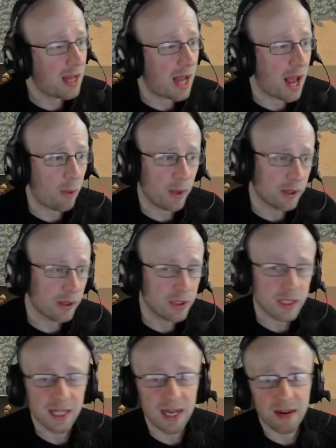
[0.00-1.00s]
we're not
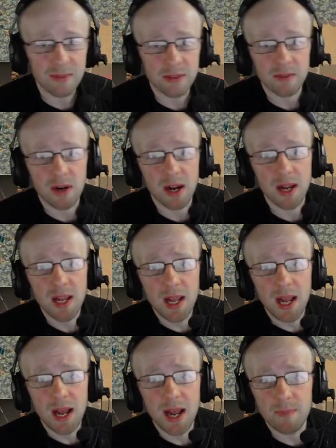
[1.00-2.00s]
using our cavalry right.
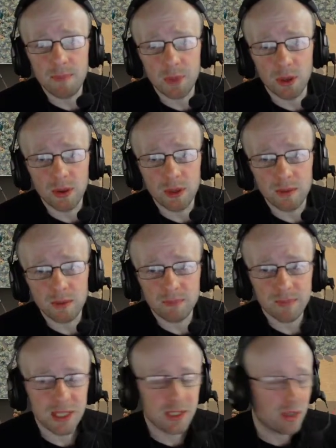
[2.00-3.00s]
But
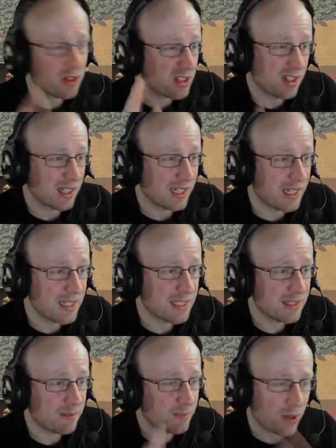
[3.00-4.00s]
he's got a solid
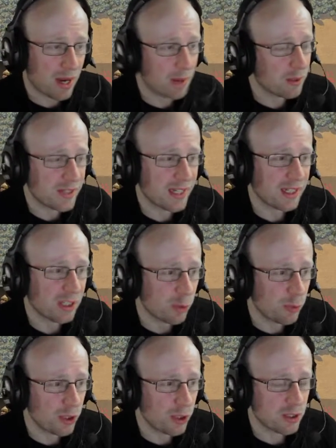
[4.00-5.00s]
list, but I would have taken a
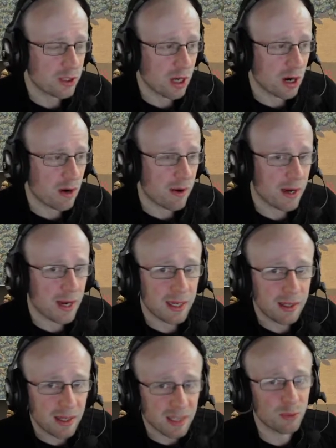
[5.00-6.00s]
couple more units to
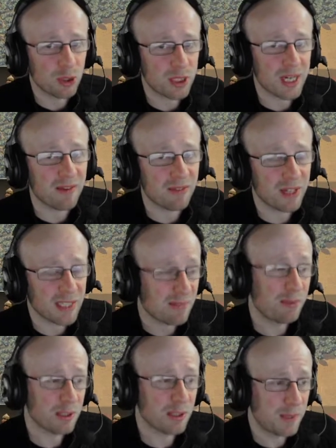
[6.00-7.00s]
Triarii, as much cavalry as I
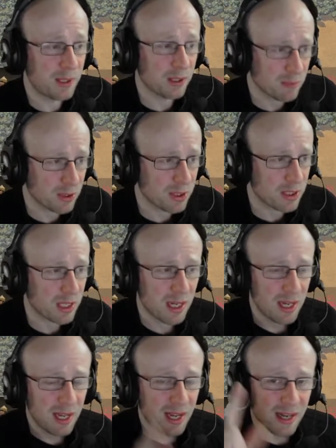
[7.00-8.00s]
possibly could muster.
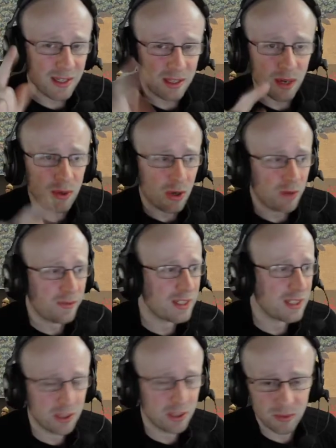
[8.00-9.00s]
I don't know if
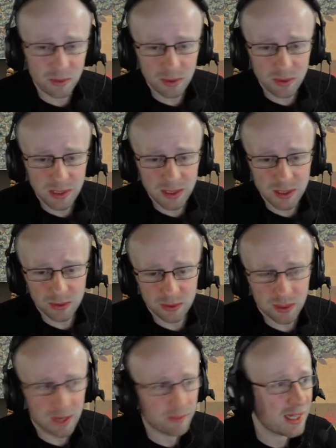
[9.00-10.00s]
it's 2 units
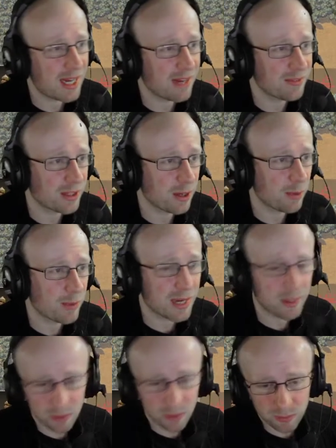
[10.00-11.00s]
or I'm going to have to go
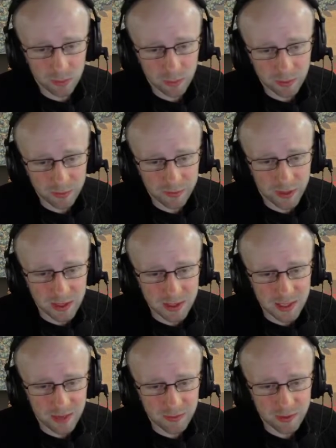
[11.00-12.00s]
back. What were we?
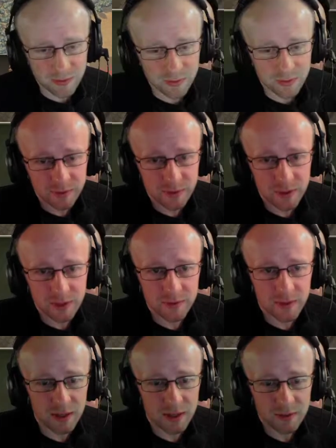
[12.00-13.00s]
7,
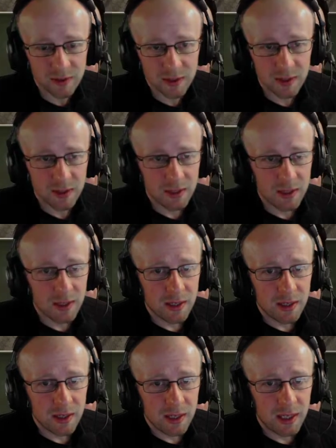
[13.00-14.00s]
35.
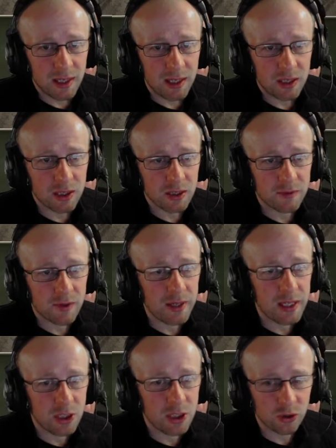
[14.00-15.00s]
He could have.
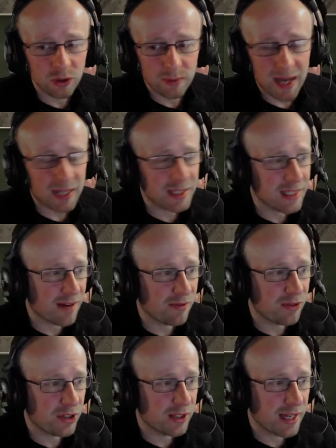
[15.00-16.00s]
He's took the max
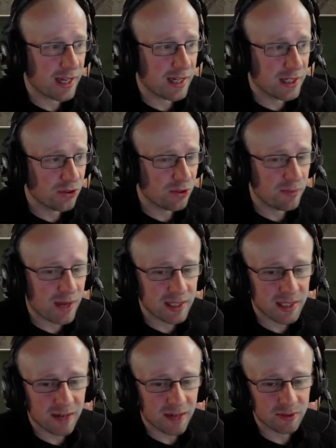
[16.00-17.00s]
cavalry there. He took the
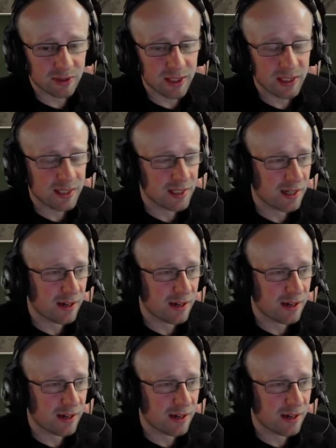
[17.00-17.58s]
max cavalry, so